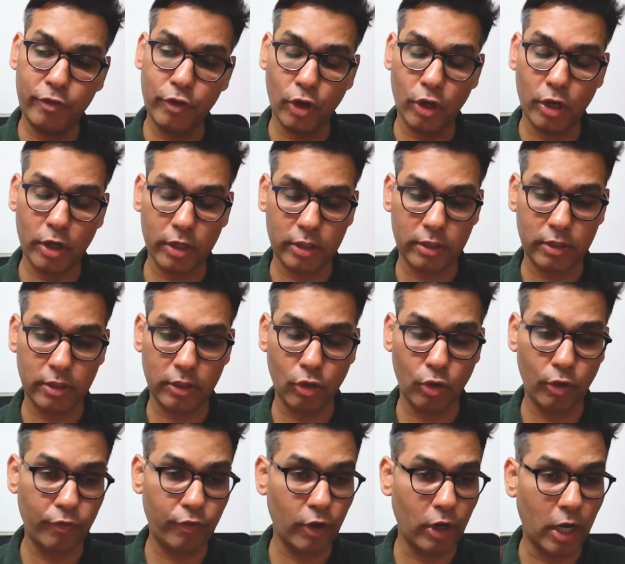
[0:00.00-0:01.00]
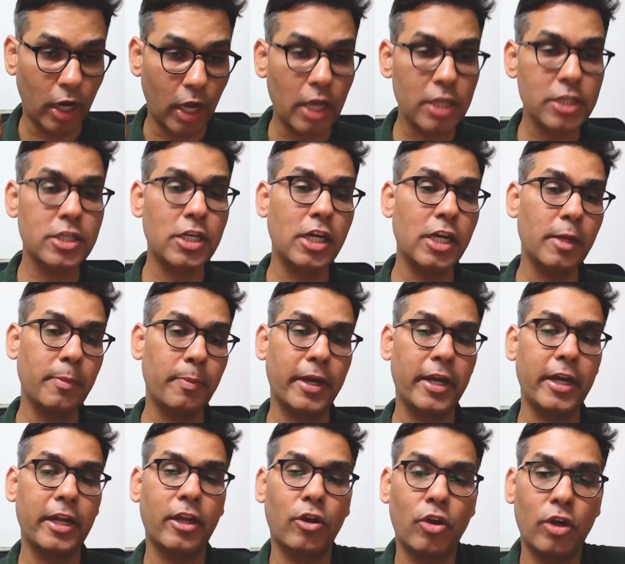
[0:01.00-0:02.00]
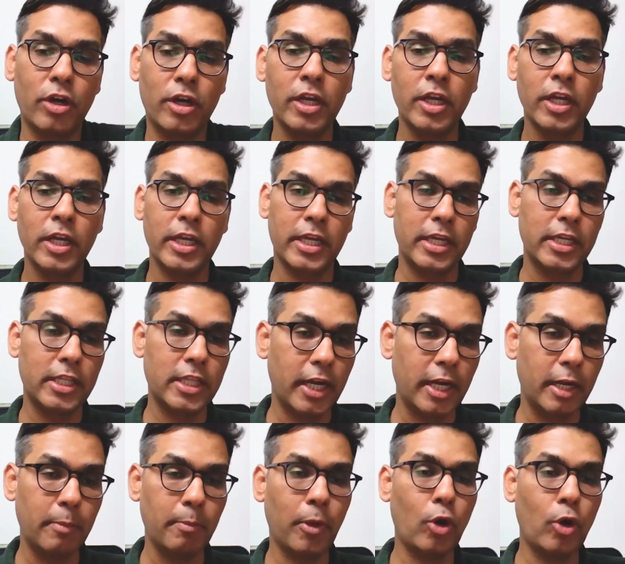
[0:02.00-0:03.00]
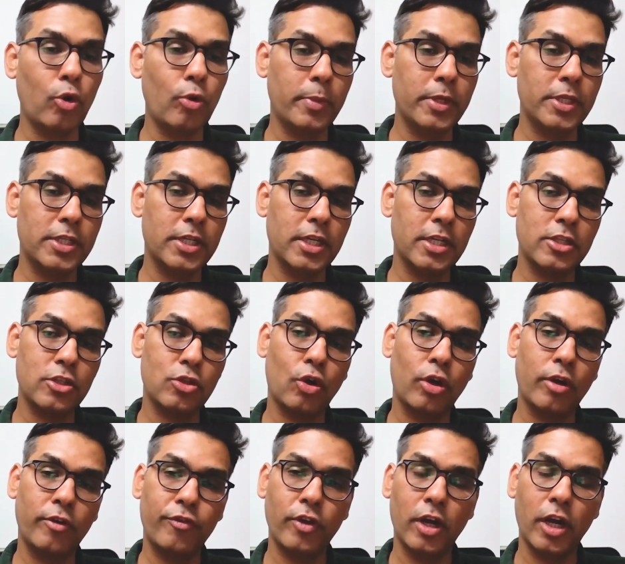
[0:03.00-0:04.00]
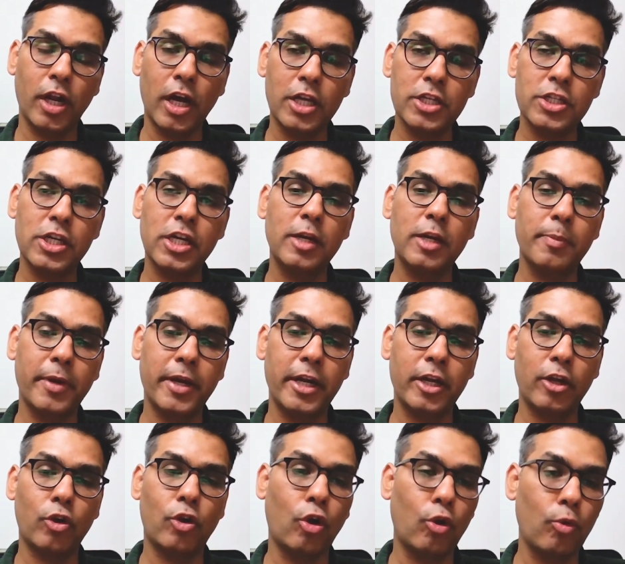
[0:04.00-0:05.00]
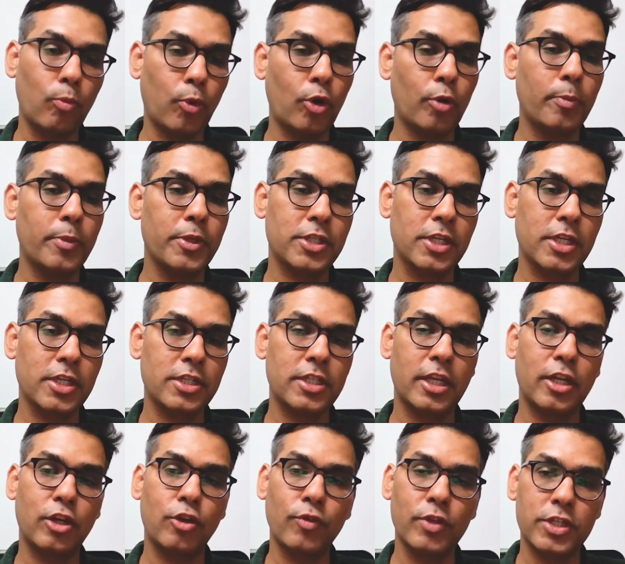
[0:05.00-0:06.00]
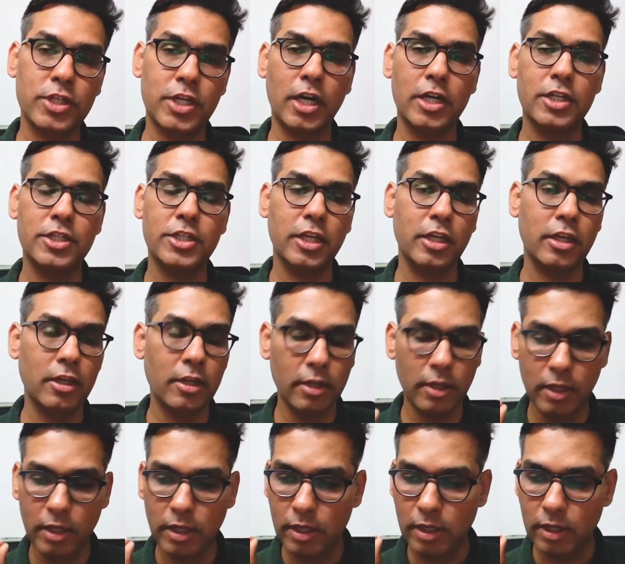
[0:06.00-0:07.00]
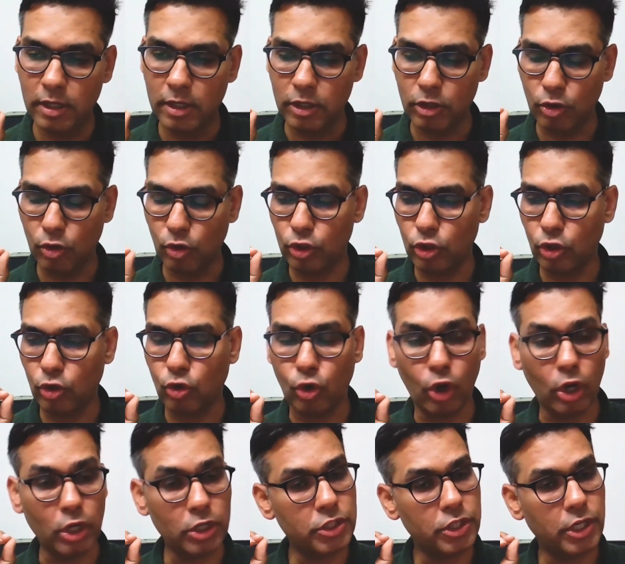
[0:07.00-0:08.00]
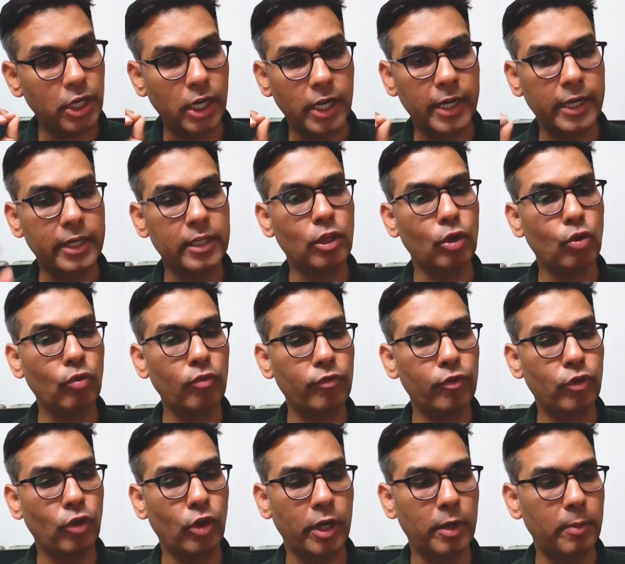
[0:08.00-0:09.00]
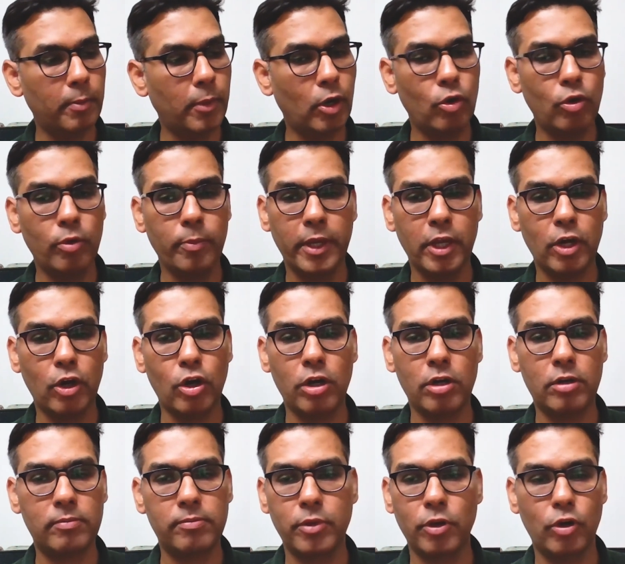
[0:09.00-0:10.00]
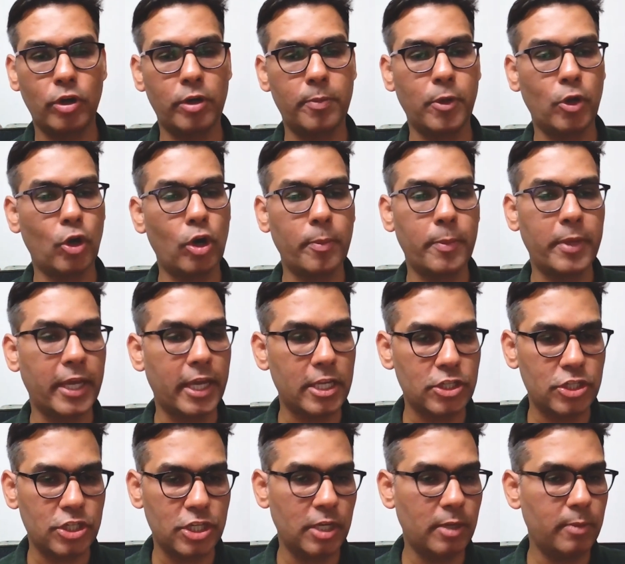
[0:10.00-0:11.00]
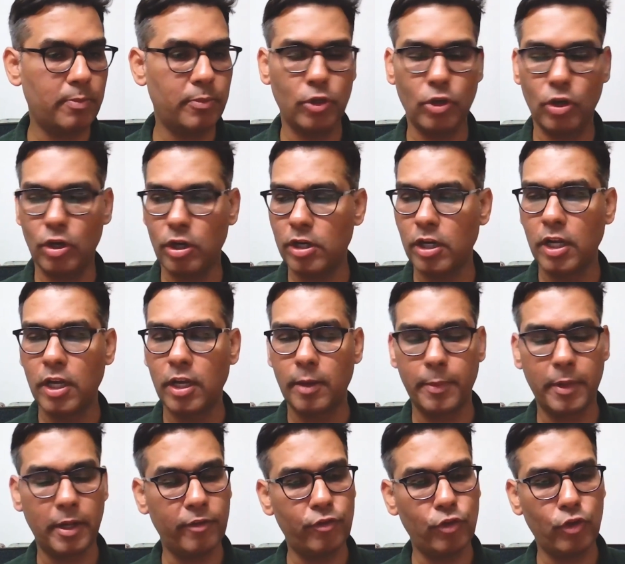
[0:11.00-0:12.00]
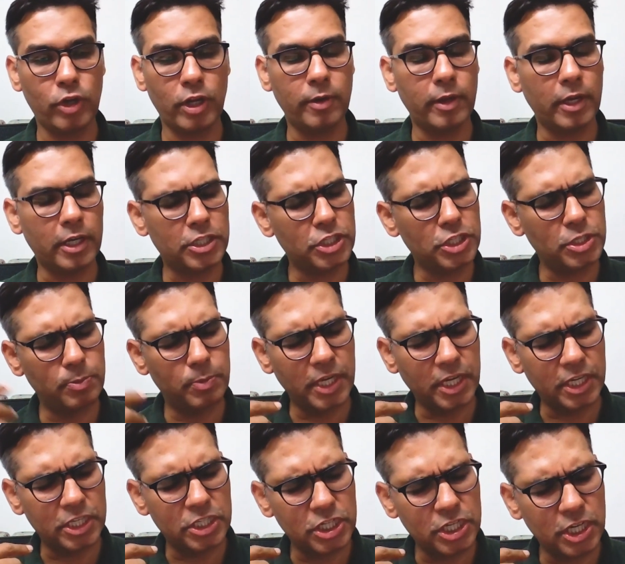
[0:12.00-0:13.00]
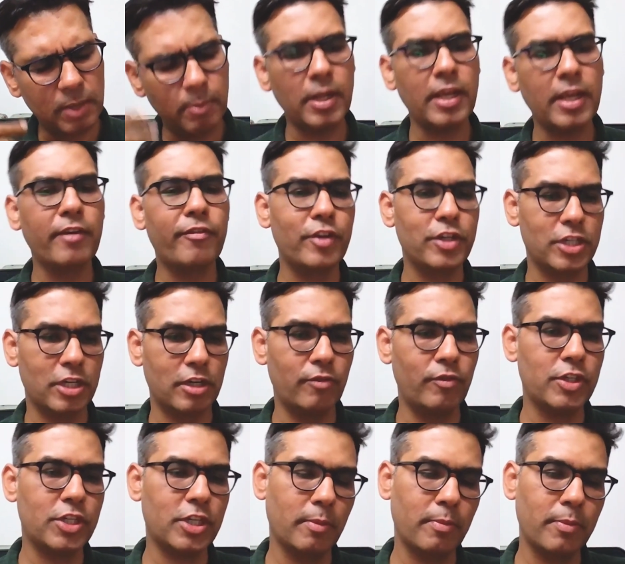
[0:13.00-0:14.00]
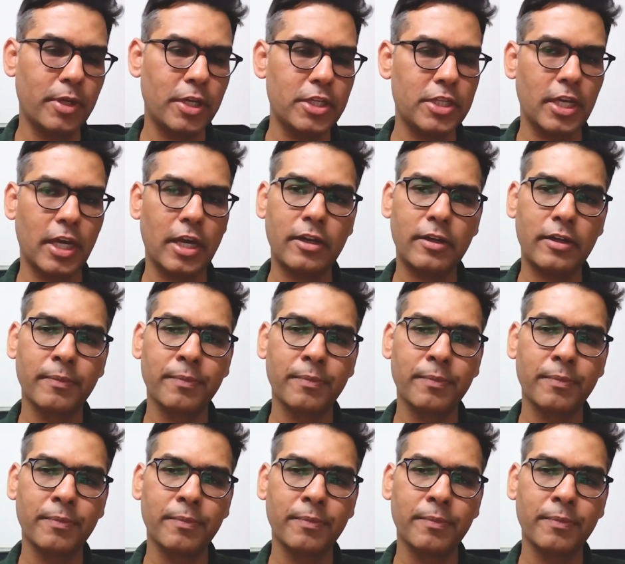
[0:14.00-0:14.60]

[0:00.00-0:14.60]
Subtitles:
you're largely depending on either inbound business, or if you're largely depending on outbound business, then you will start seeing the costs really hit the roof. Your inbound may not, it may not be as cheap. If you can be extremely efficient, which companies are,